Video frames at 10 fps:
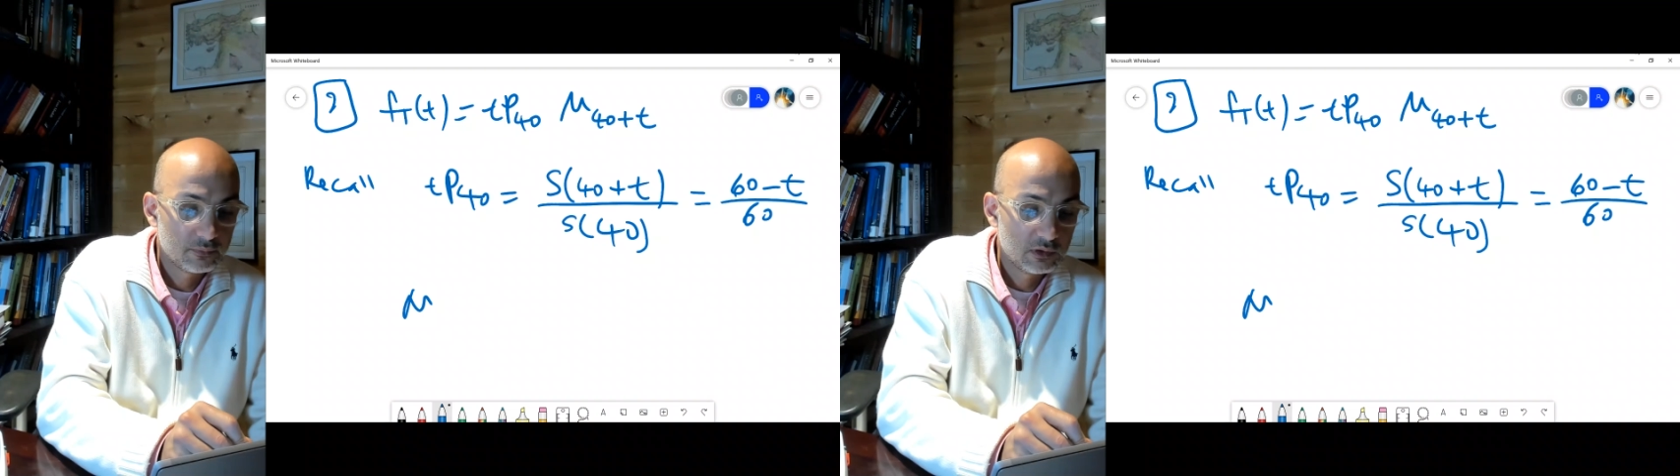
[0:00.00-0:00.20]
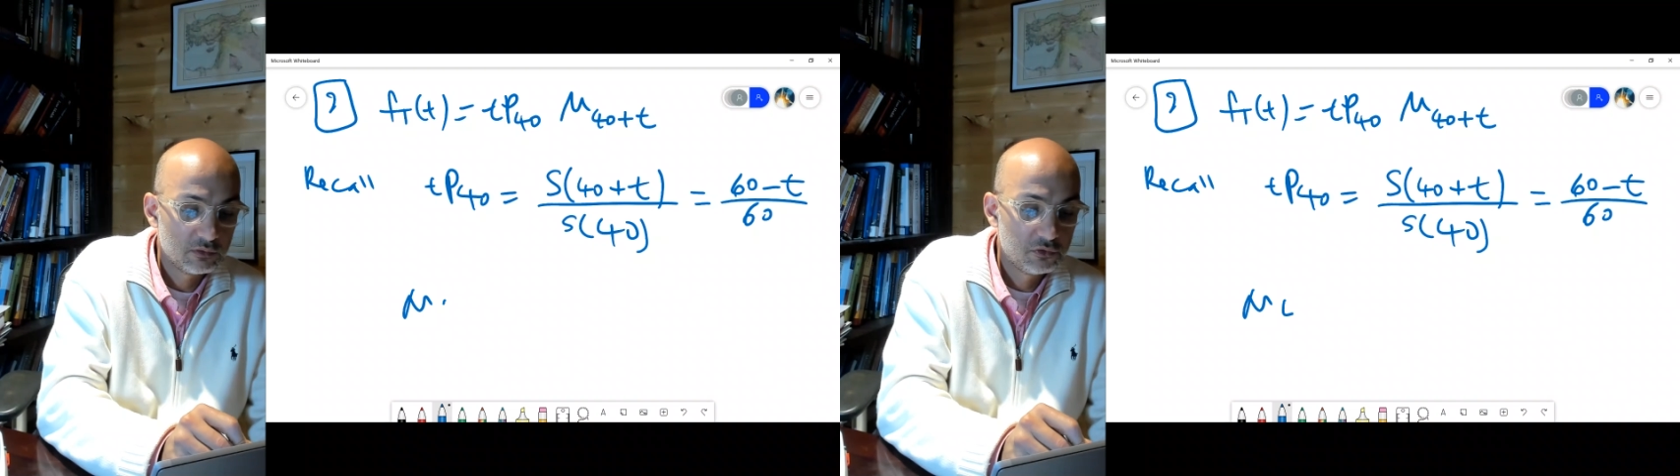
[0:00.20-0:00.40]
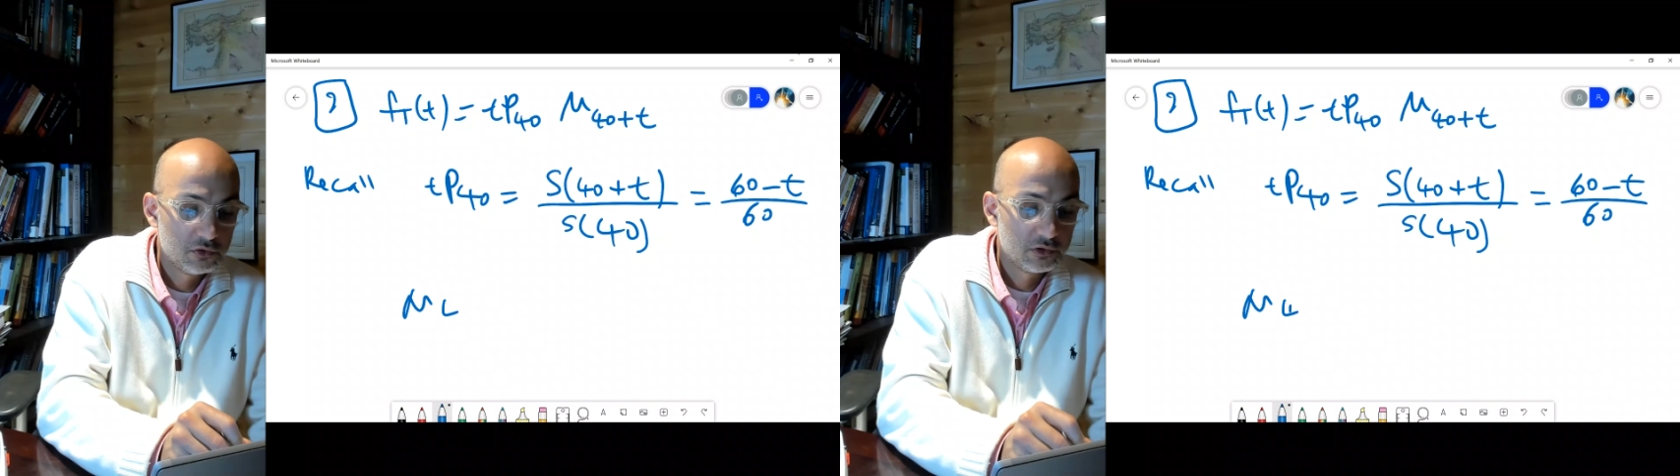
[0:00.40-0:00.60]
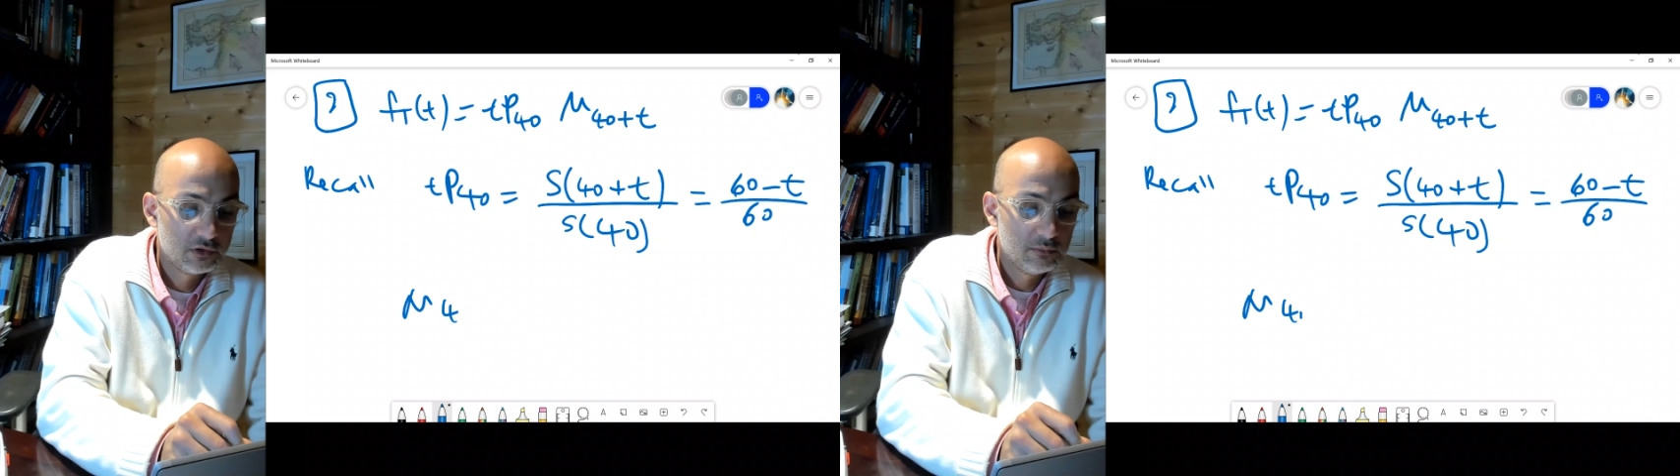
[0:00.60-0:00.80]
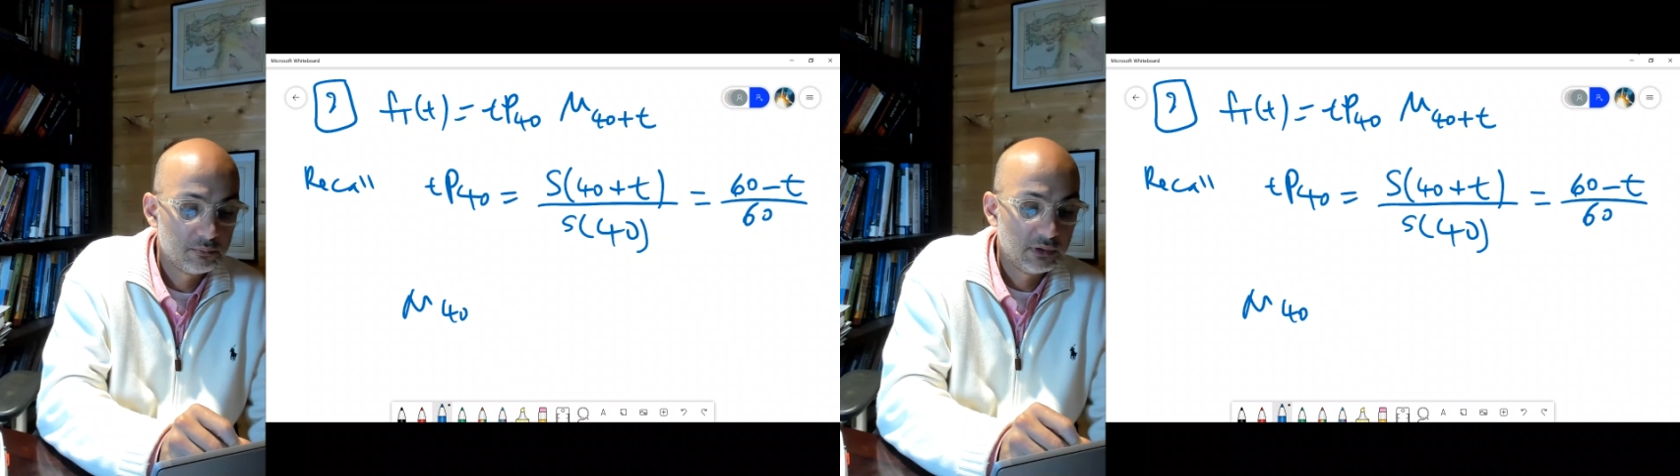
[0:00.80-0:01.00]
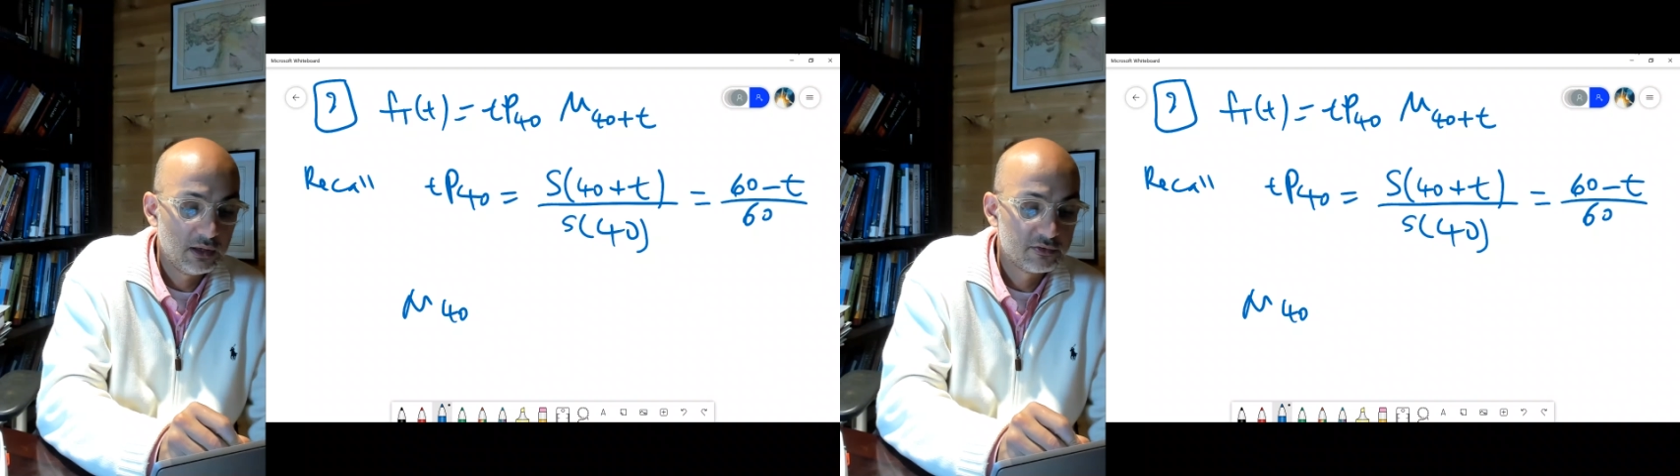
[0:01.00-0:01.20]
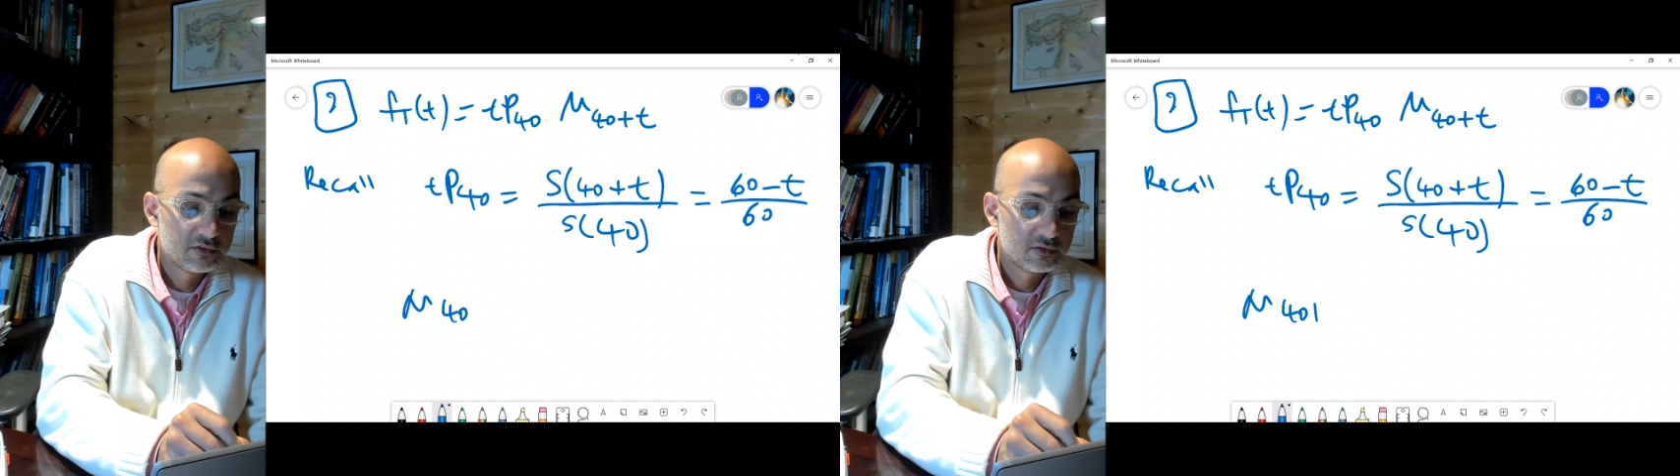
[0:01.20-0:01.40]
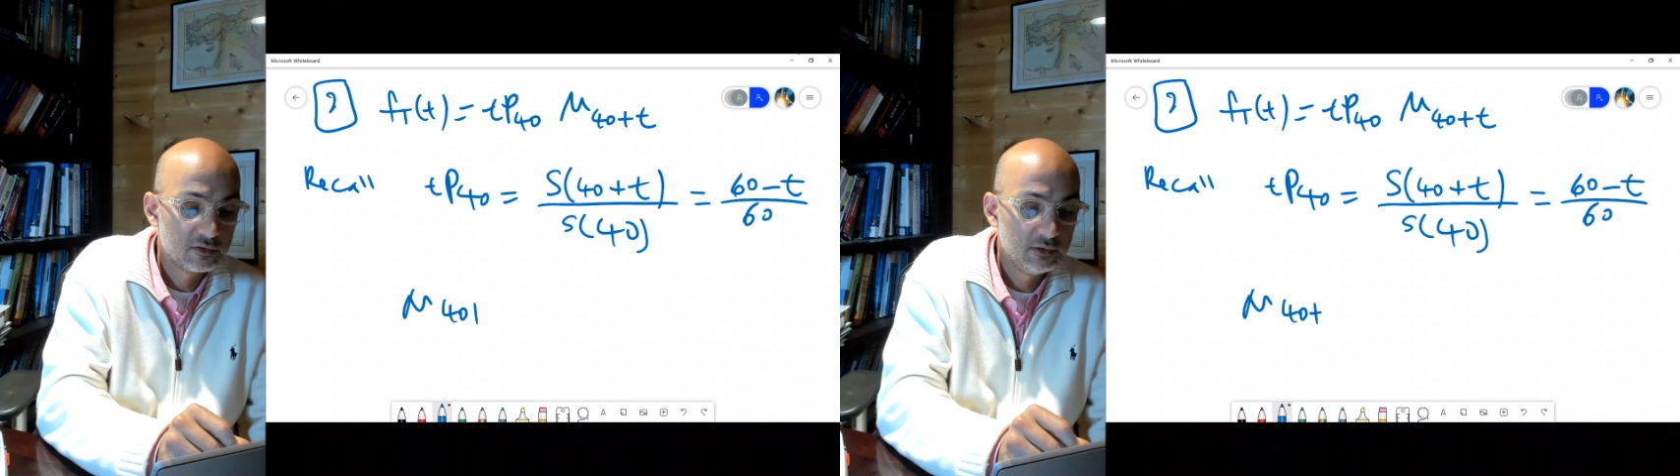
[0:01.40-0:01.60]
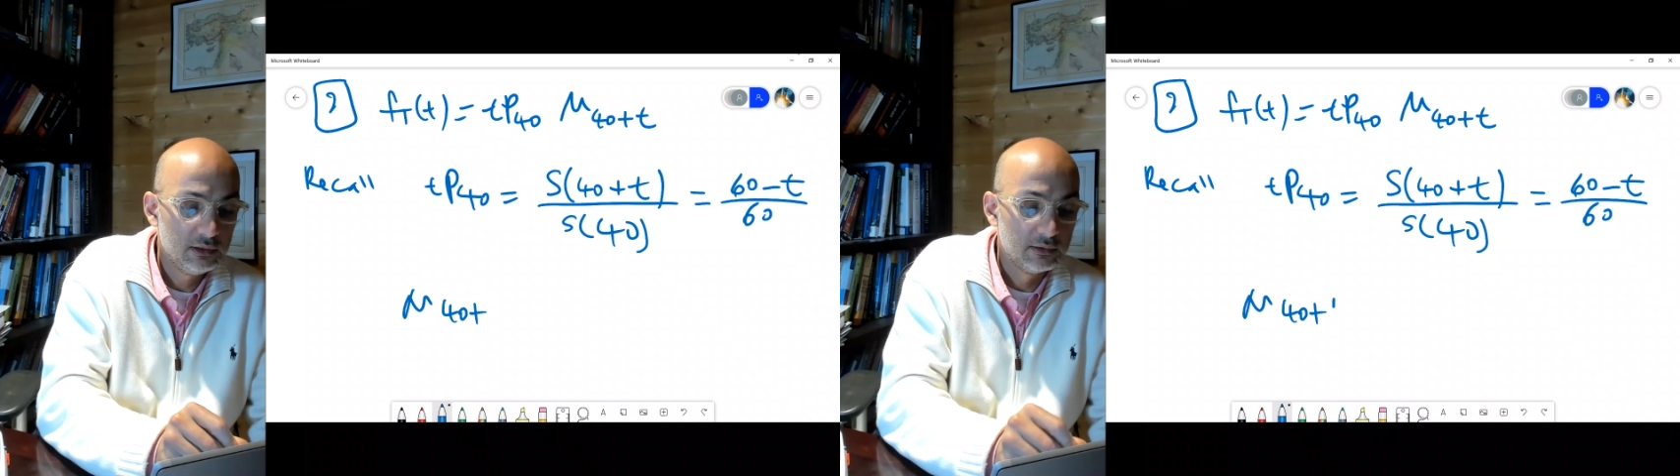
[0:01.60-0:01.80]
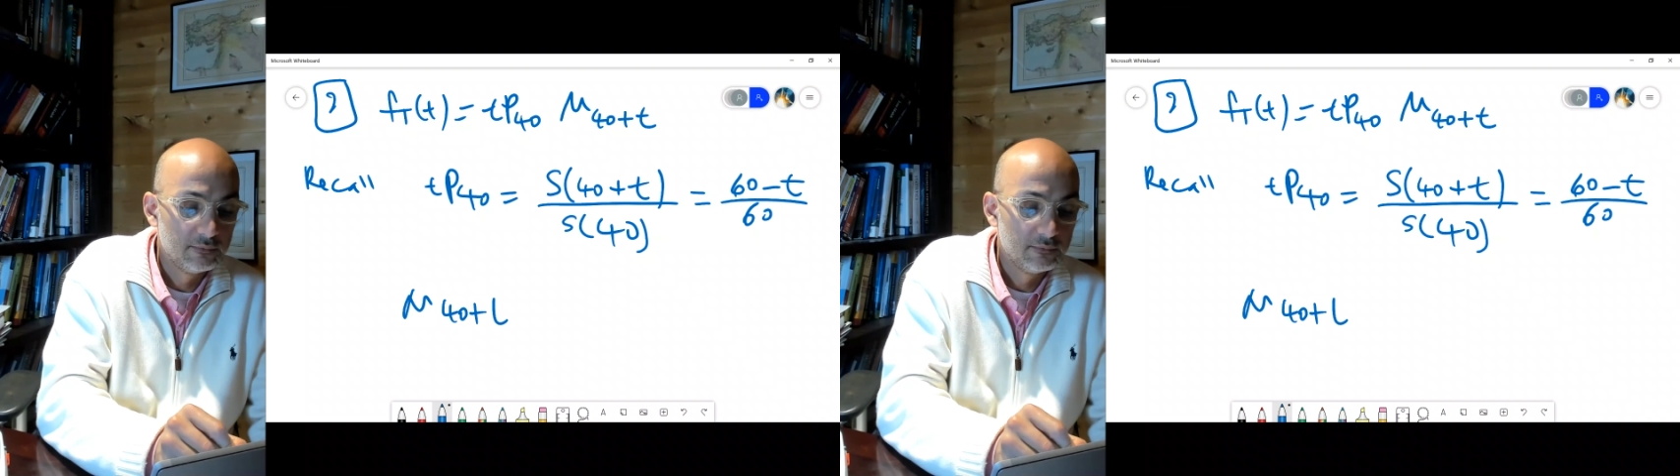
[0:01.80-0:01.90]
40 plus t?